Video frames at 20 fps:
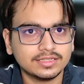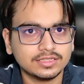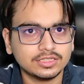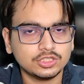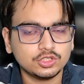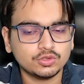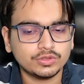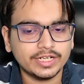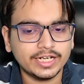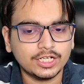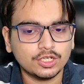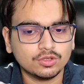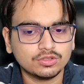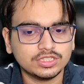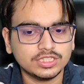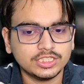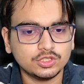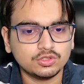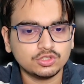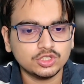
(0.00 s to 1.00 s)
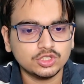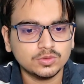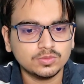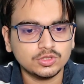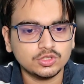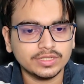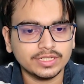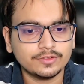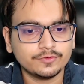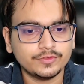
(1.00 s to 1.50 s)
you get on the YouTube, you
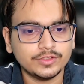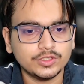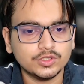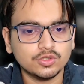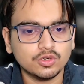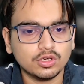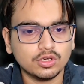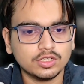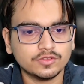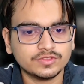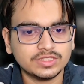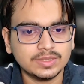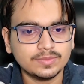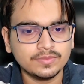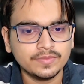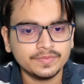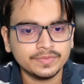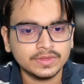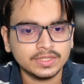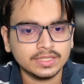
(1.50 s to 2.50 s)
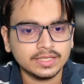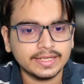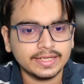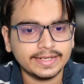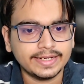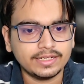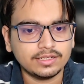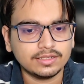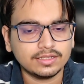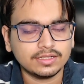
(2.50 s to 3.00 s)
can view all of them
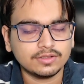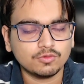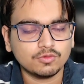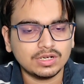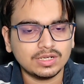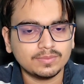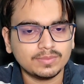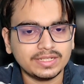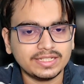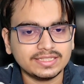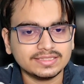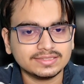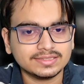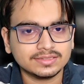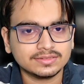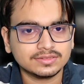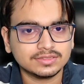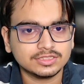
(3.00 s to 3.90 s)
in one place.